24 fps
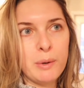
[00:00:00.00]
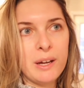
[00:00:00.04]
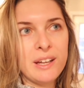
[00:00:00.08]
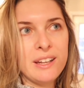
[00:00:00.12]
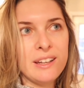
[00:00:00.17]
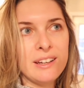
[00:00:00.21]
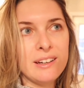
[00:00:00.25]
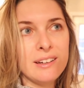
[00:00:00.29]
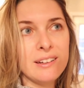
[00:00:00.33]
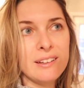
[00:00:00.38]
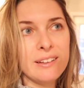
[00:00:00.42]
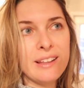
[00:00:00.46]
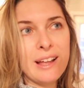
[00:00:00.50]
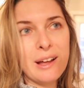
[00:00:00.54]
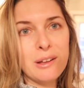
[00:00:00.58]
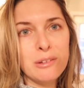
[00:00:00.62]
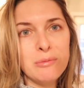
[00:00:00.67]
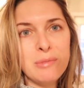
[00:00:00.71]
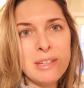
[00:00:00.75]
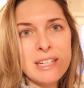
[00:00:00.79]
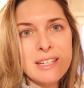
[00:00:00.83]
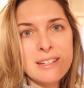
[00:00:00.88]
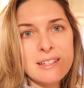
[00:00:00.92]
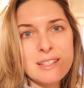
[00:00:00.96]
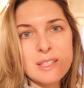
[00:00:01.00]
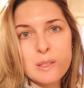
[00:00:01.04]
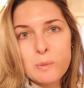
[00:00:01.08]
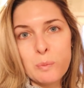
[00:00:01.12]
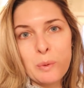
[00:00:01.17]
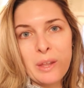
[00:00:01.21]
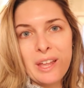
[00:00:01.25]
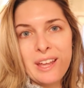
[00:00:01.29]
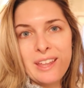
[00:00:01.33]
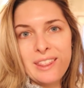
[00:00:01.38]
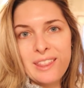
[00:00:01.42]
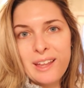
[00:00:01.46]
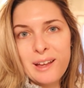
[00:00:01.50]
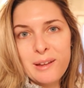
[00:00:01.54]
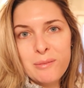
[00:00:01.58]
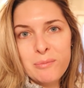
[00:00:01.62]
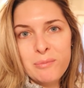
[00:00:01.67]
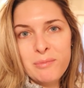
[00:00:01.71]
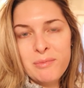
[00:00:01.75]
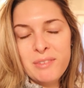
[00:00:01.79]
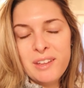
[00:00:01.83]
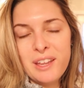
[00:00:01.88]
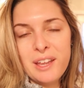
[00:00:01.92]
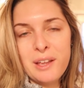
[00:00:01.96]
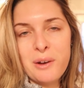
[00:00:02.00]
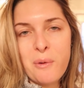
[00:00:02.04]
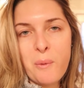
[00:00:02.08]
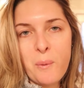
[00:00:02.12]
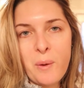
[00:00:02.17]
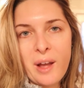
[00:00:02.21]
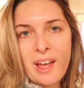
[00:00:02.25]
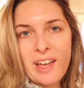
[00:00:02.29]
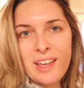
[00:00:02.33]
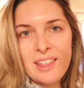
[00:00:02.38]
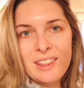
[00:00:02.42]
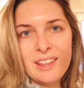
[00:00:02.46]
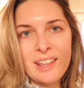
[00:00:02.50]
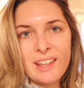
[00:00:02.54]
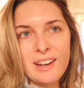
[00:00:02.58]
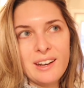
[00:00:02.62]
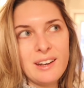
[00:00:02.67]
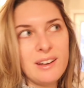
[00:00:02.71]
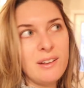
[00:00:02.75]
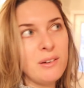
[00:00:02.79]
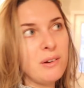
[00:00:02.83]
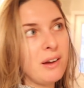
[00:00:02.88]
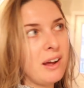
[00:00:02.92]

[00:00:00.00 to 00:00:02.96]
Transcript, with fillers: but it allowed me to display them in a way that,